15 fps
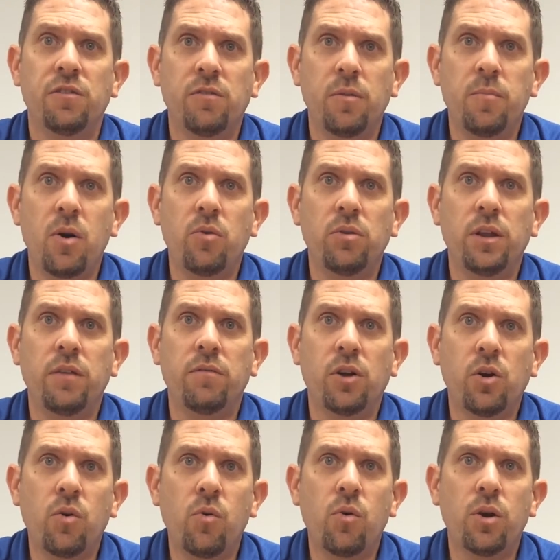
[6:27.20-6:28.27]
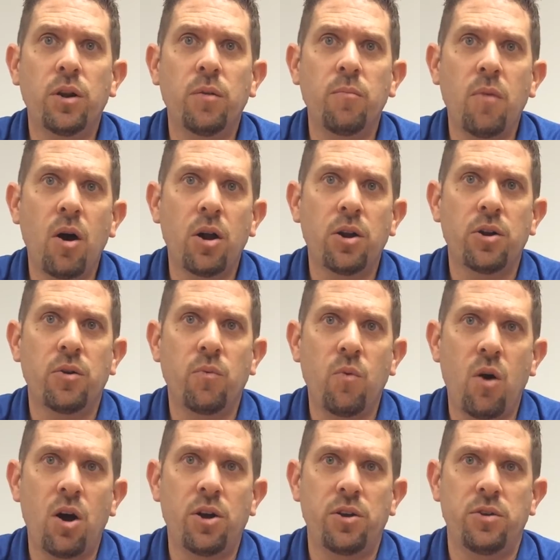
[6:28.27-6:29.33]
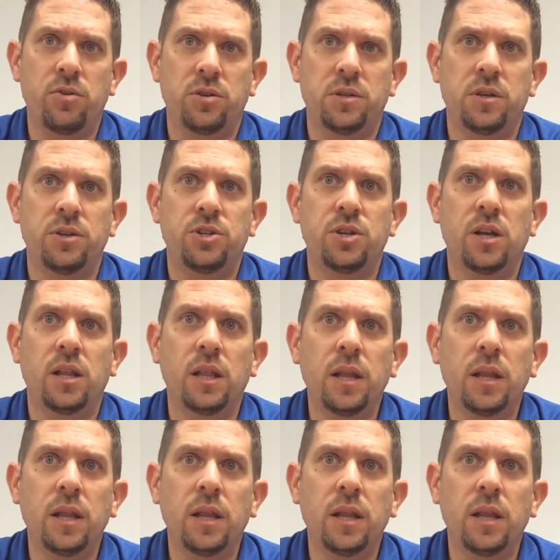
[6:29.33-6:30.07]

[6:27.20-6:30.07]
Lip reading: to remotely record and monitor water usage,